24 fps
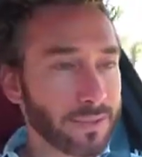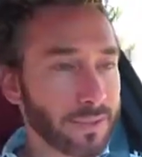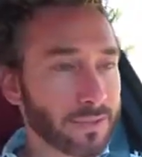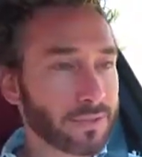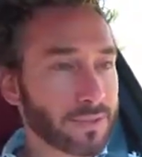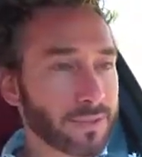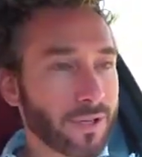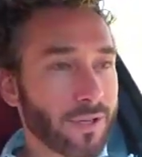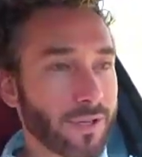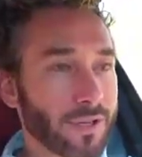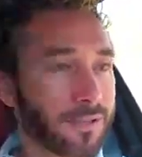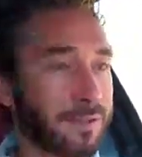I
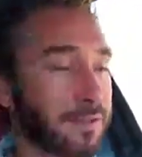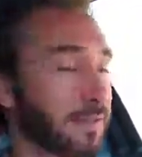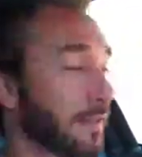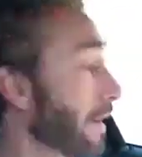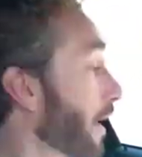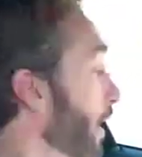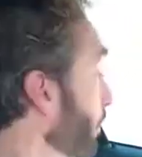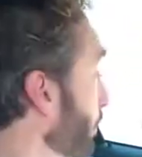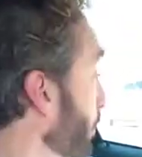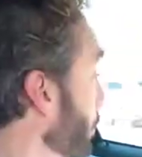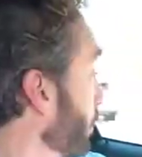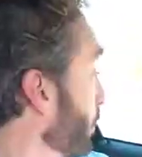saw it as an
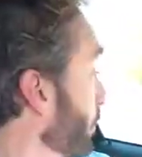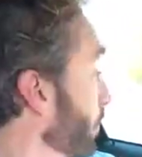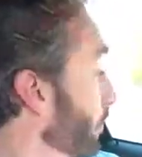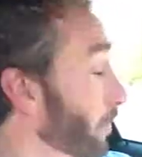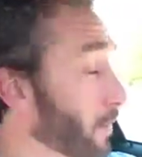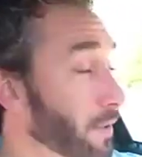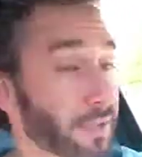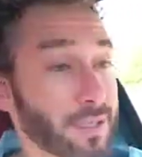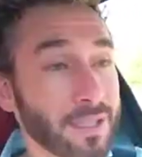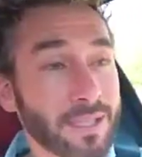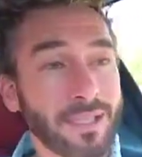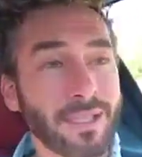
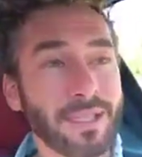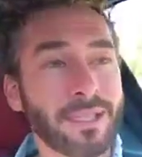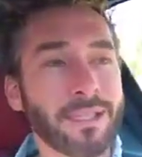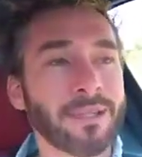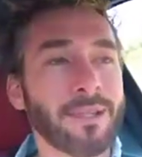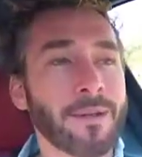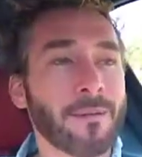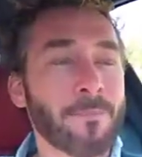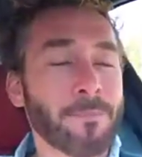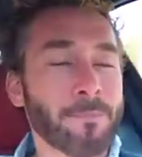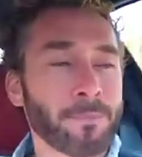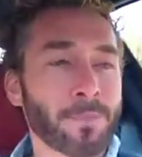opportunity
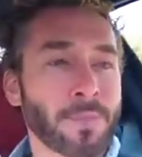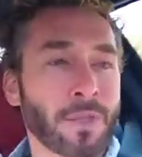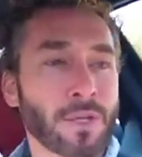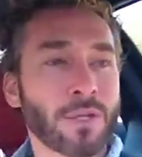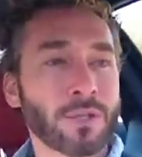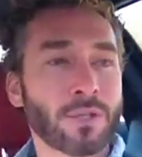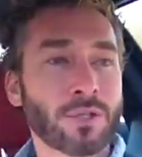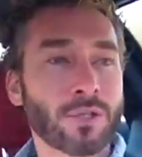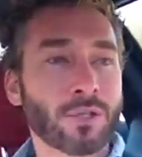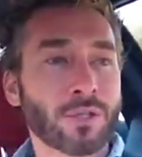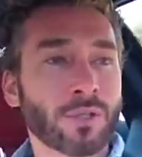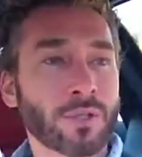
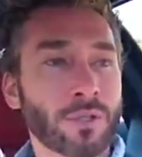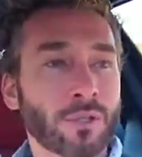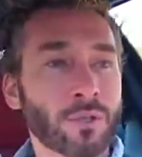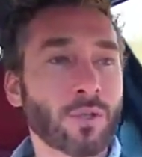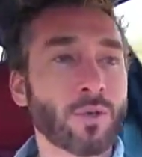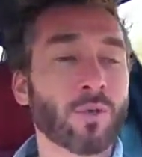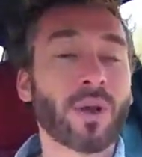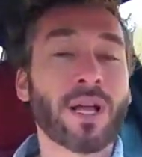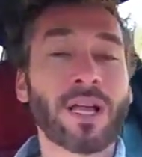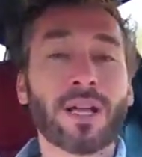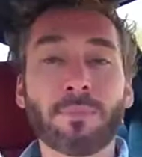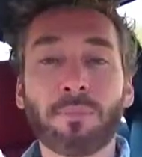to
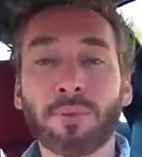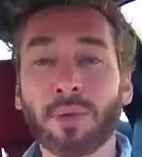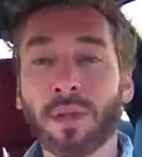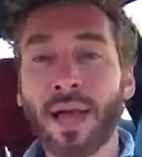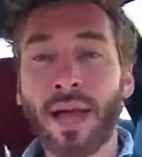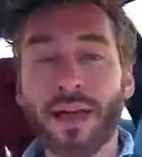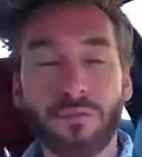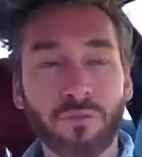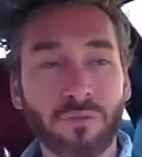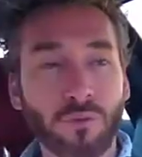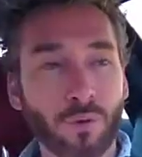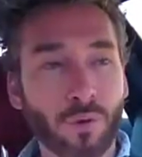create a
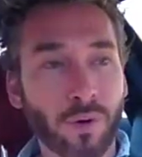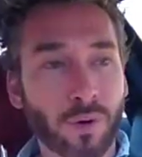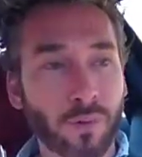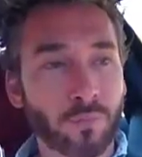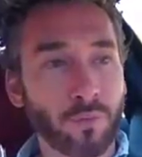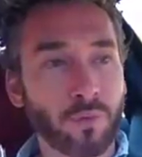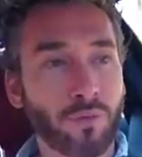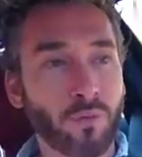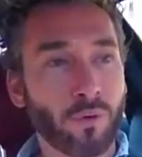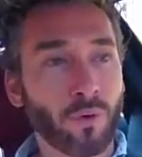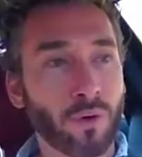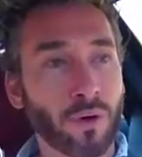platform
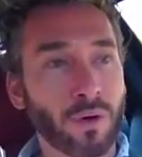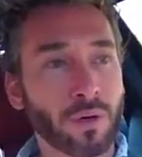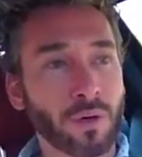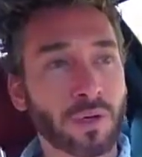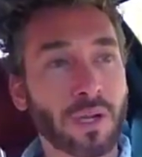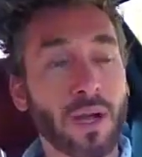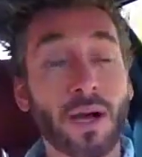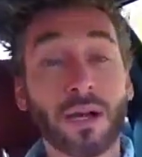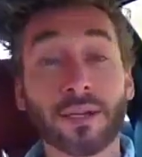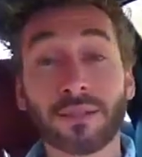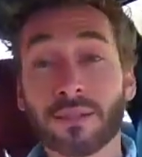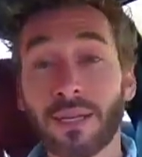for
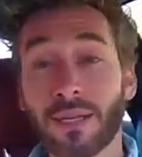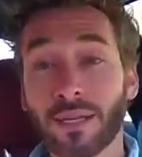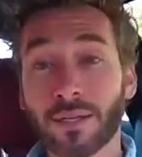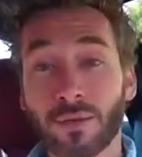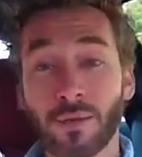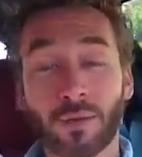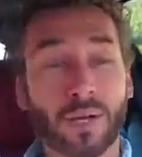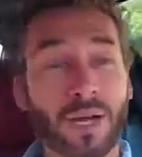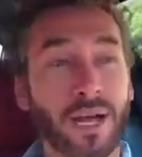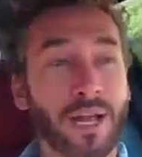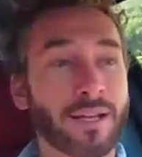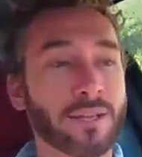content
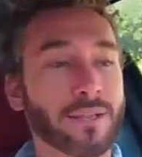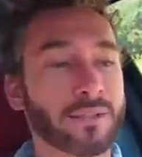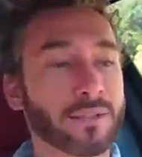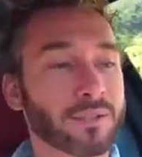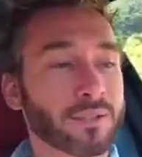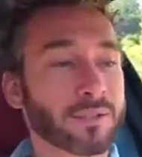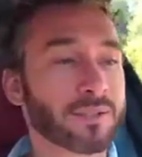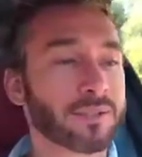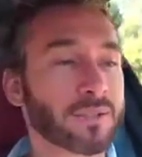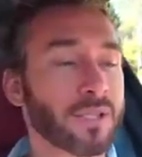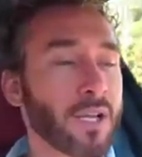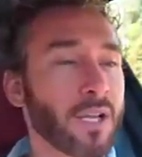
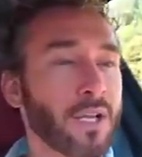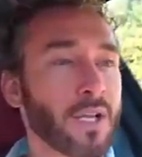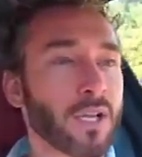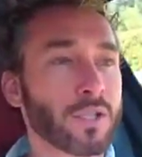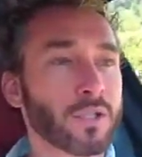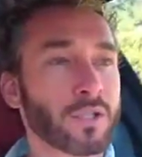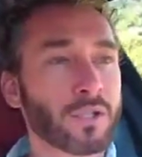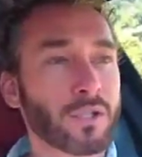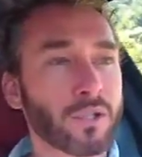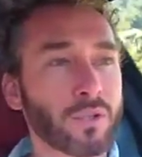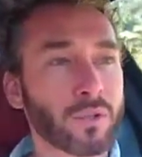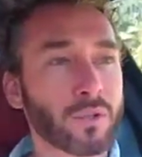creators
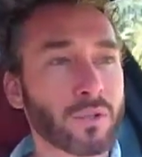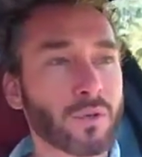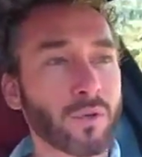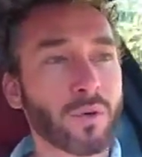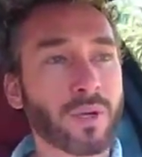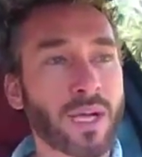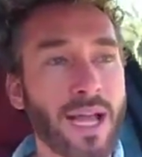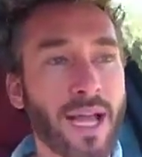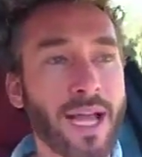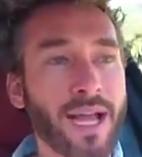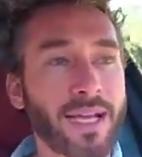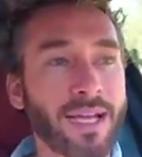to
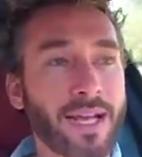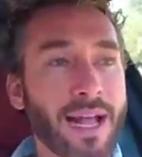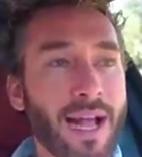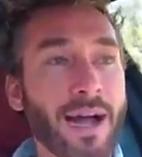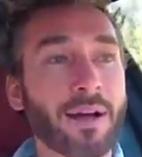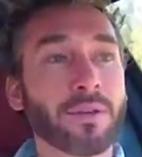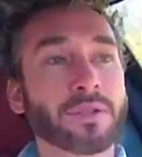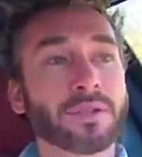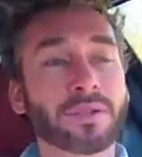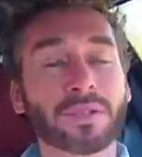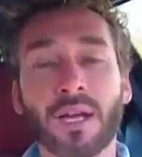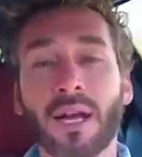create
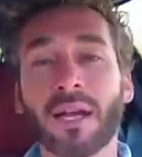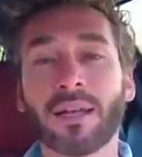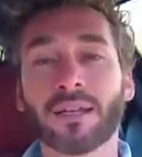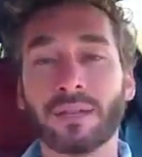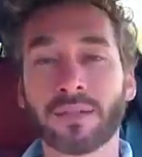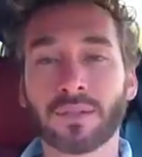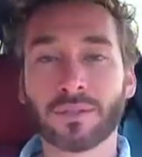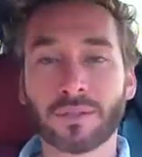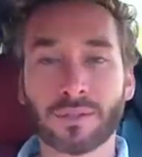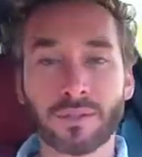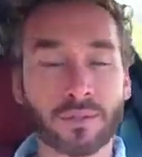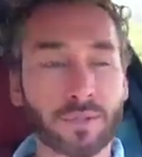outside of
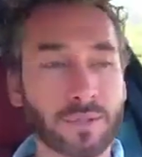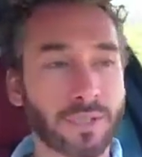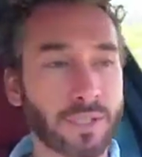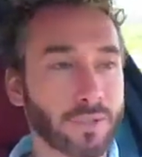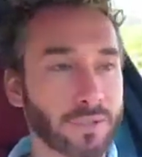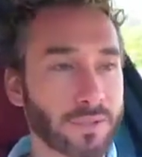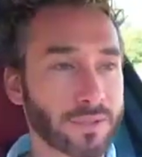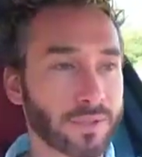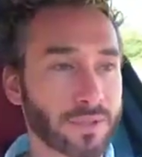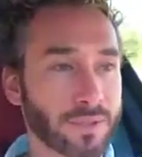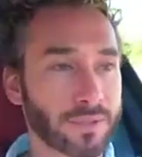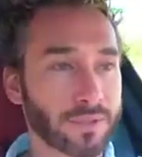the
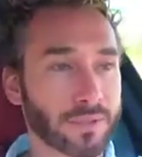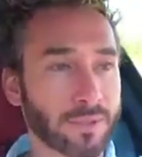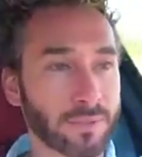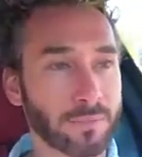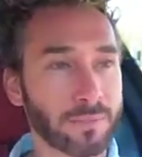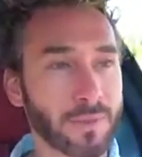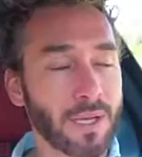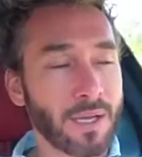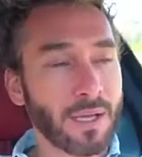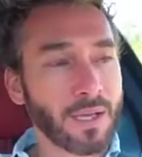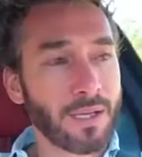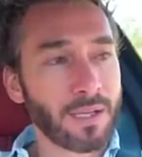studio system.
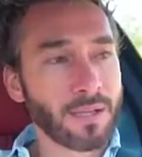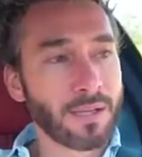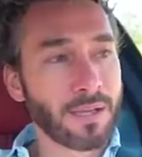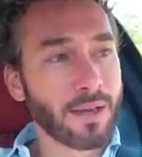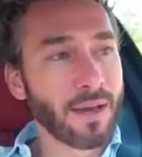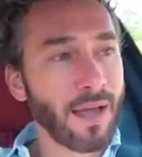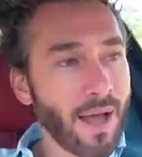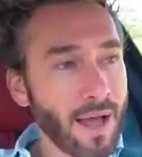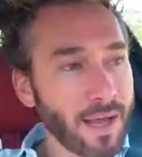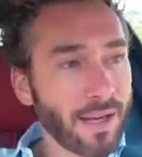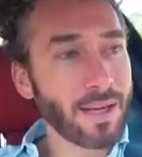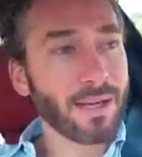
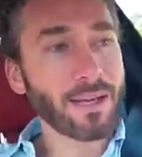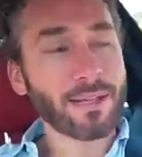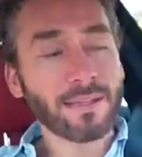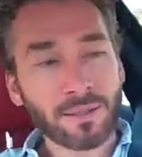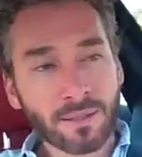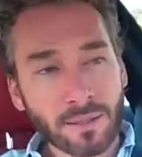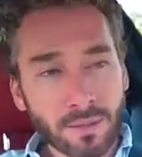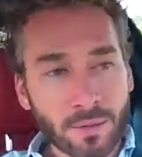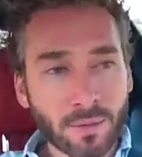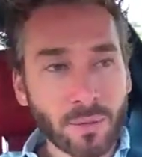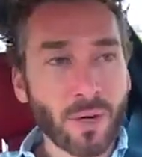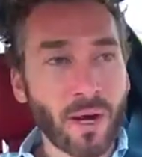Not in
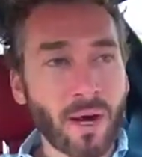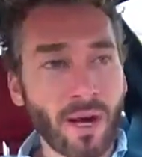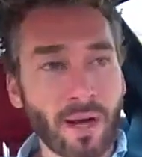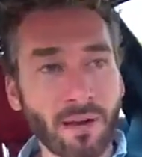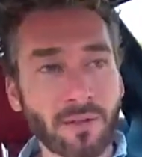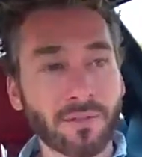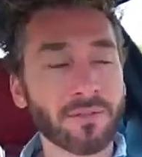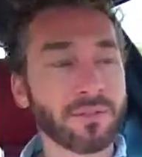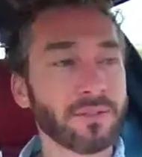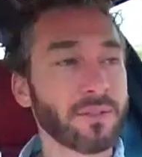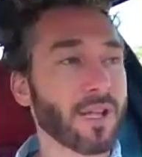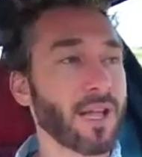lieu
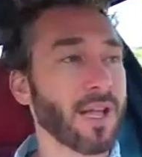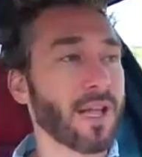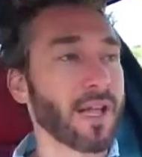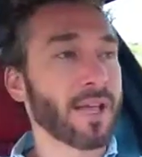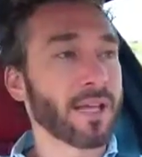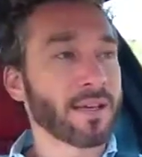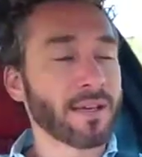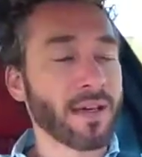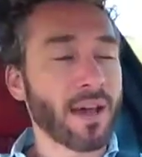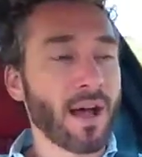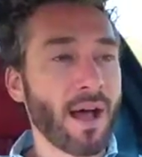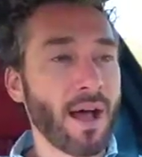of,
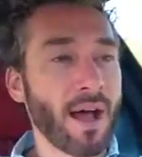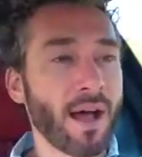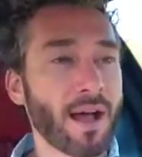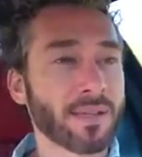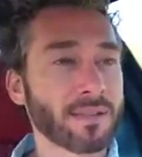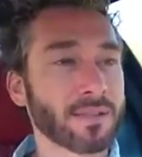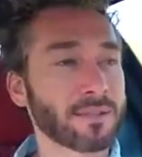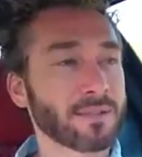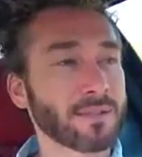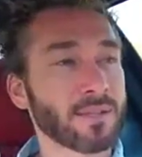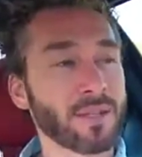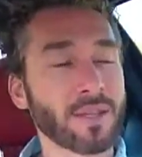and
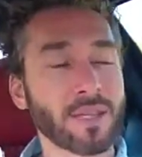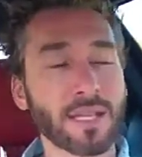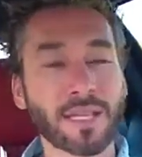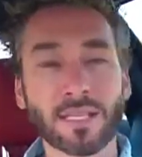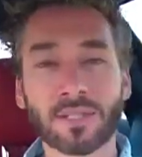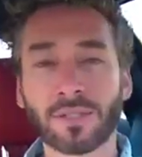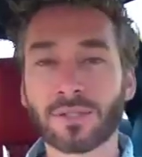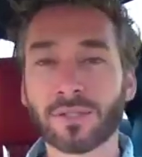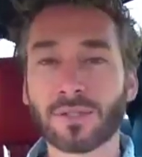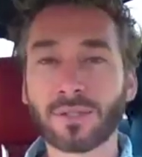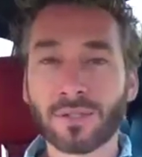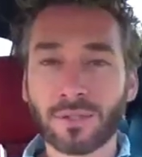not to the
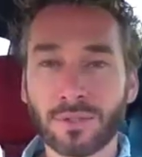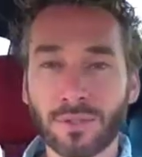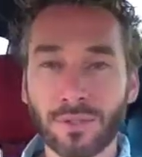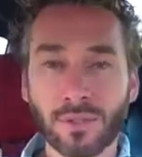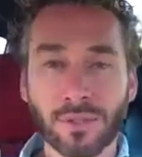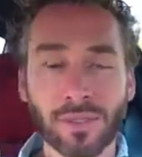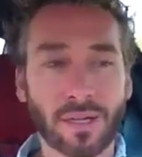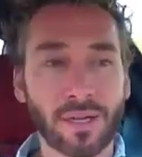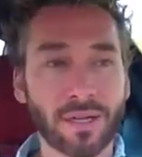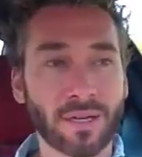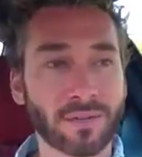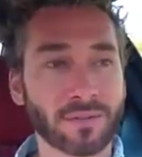
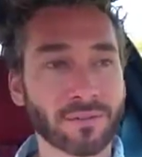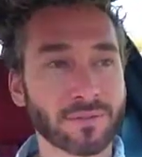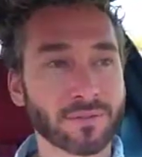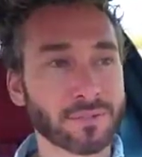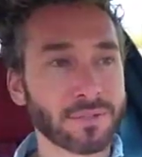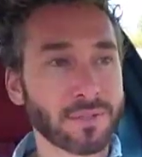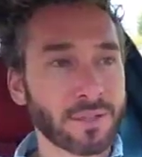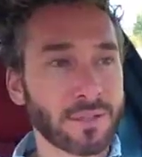exclusion of.